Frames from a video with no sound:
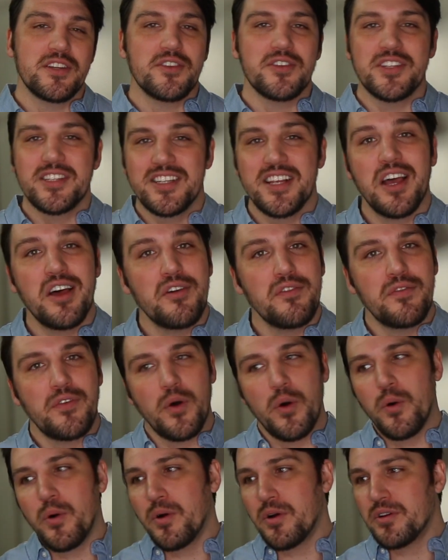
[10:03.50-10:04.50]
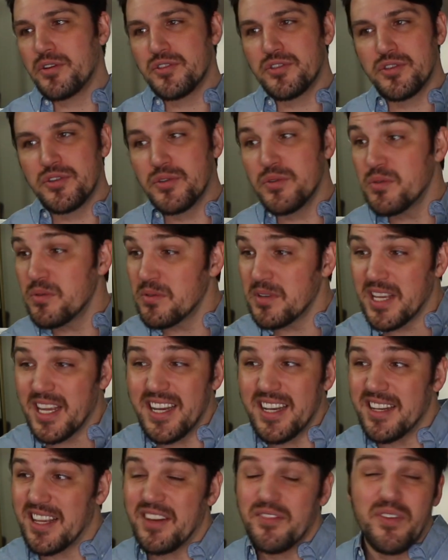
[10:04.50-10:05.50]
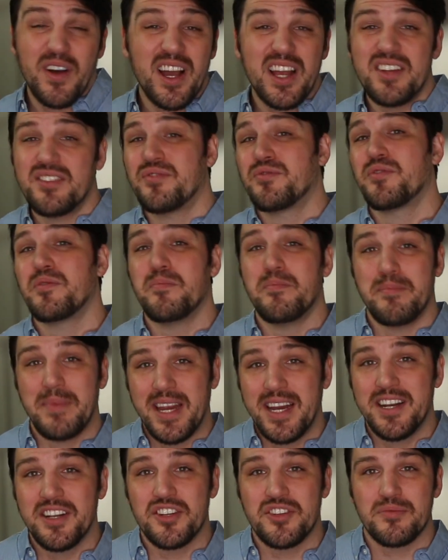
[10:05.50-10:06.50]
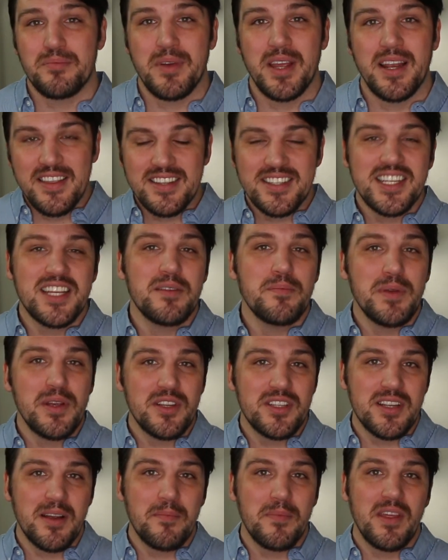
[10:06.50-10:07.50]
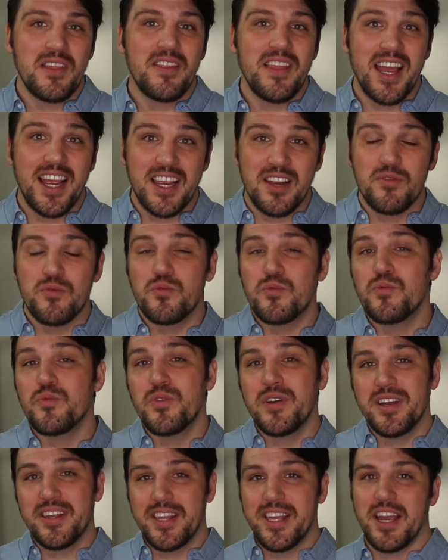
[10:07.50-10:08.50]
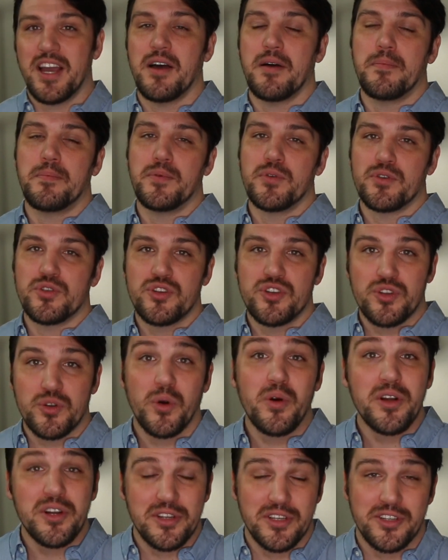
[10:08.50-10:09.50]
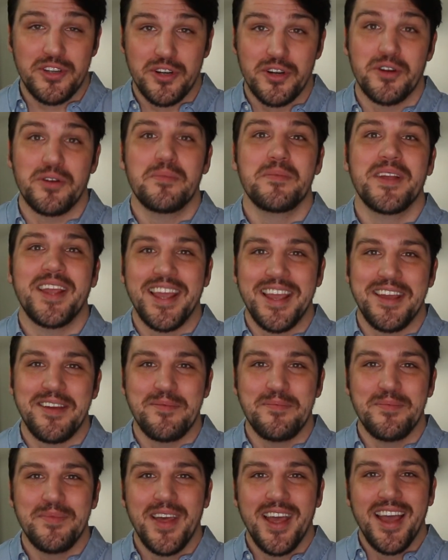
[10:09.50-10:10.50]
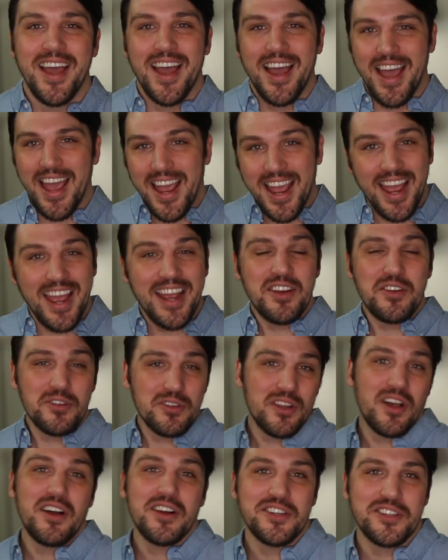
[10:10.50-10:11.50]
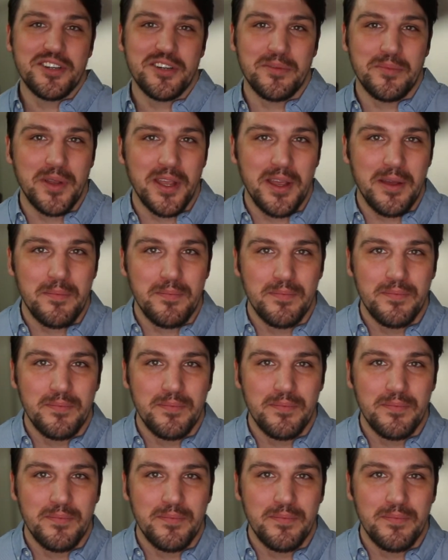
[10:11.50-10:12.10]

than yourself or to get advice from management. This can be something that can really up your short-term game and your long-term game.